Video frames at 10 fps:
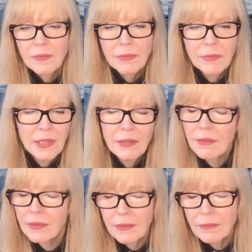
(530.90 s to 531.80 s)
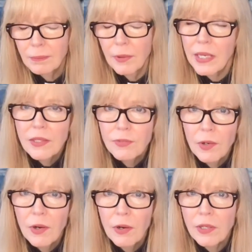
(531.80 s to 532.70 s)
we prayed for
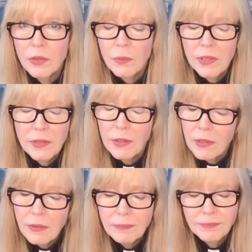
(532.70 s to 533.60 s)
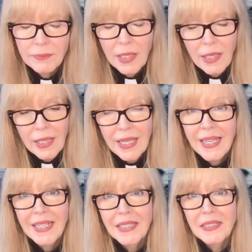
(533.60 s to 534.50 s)
her and with her,
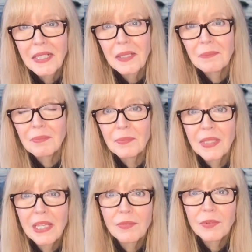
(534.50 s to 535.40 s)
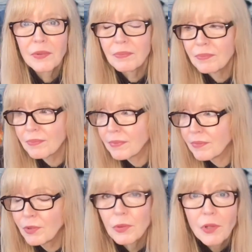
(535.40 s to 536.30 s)
and we gave her
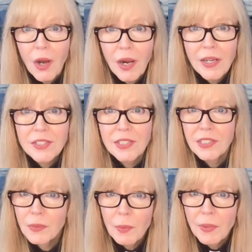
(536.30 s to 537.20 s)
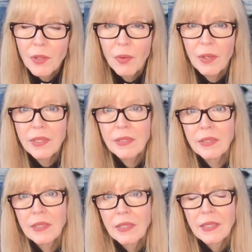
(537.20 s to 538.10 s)
food cards and did what we could.
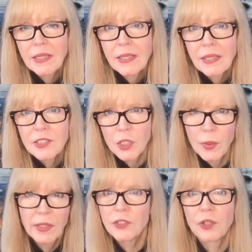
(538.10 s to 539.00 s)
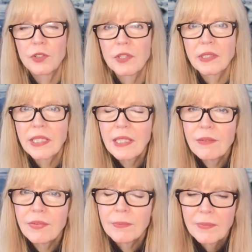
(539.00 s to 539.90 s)
And she quickly turned to
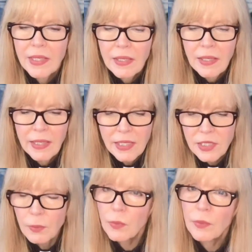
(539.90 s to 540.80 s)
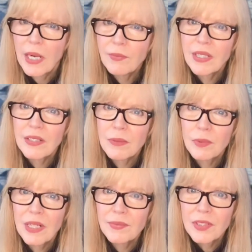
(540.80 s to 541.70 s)
leave. And I said, well,
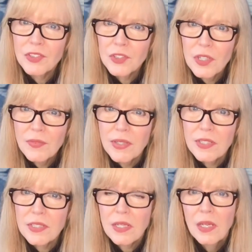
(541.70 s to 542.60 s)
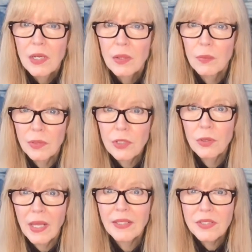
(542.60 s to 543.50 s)
we're having a service. Wouldn't you
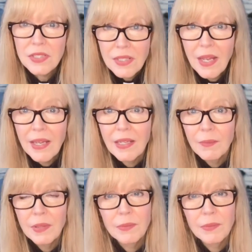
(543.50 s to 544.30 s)
like to stay? We